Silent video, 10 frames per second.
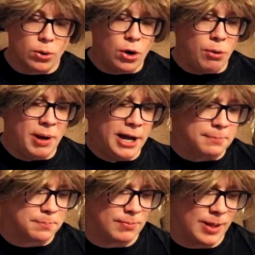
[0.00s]
oh
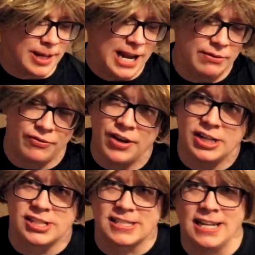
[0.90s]
man, I can't even
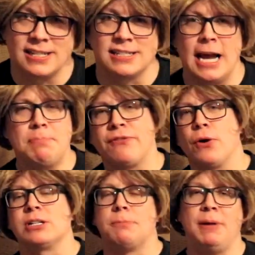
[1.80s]
finish the sentence. I prefer it to